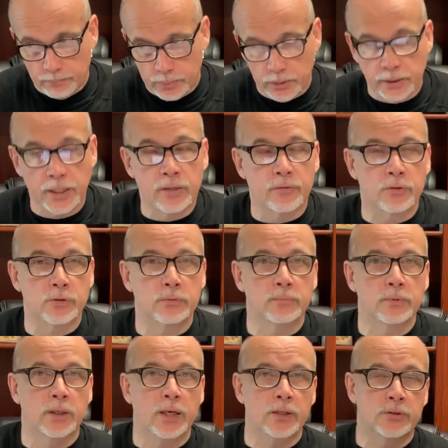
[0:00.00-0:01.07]
believers,
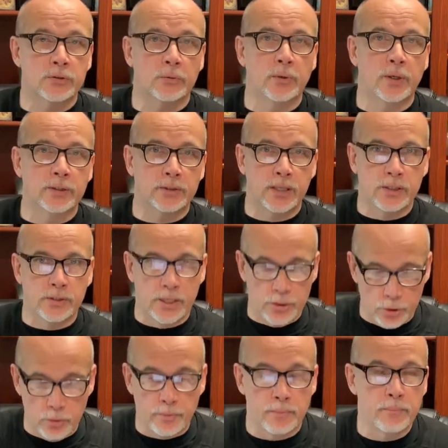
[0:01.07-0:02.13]
us as
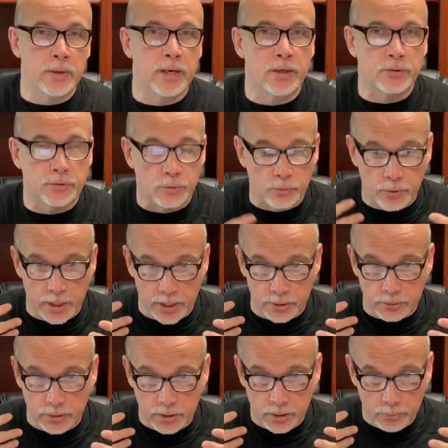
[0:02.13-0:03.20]
human beings who he
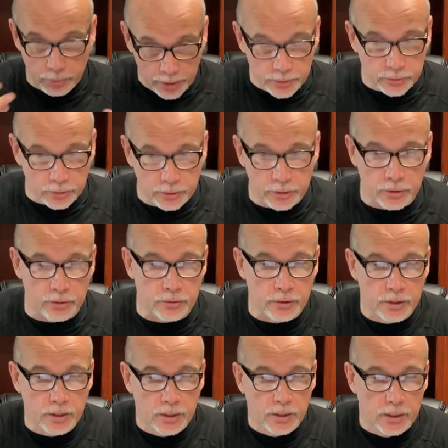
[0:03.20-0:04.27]
has placed on the earth.
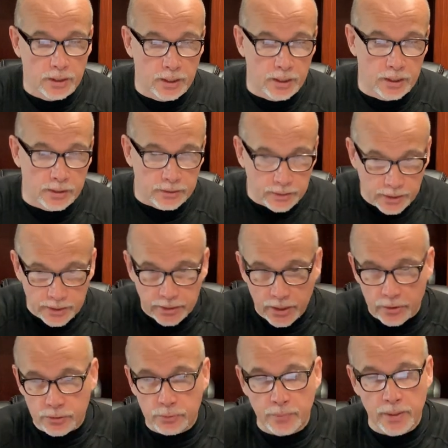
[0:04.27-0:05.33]
He's
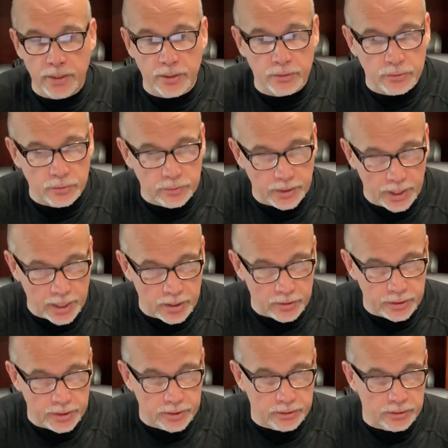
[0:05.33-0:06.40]
here speaking to the
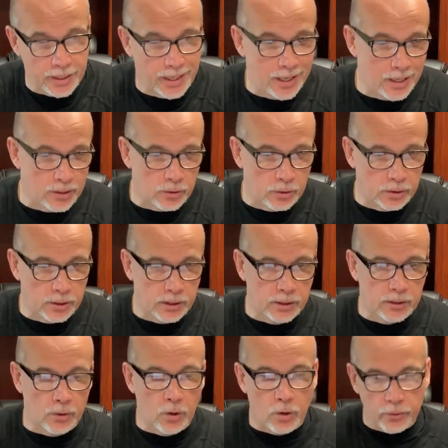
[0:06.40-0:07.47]
arrogant and
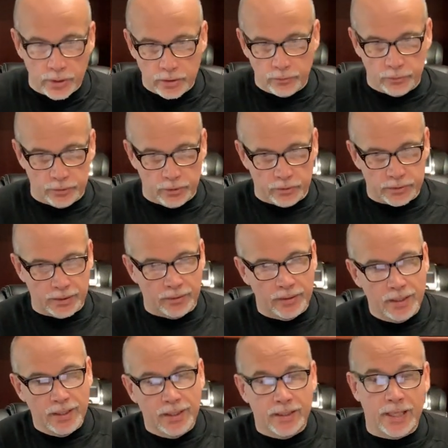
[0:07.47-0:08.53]
all evildoers. Now,
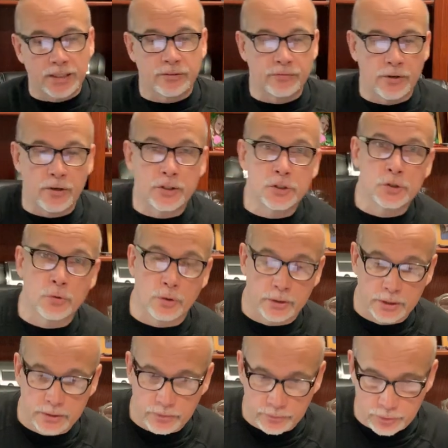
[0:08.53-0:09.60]
that's a very short
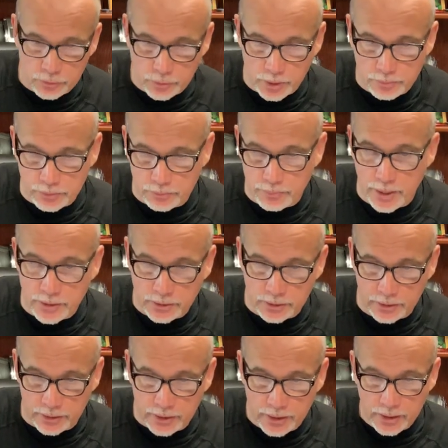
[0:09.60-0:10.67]
list of description.
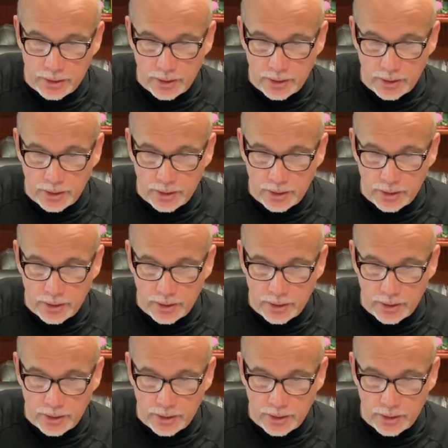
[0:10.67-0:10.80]
Basically,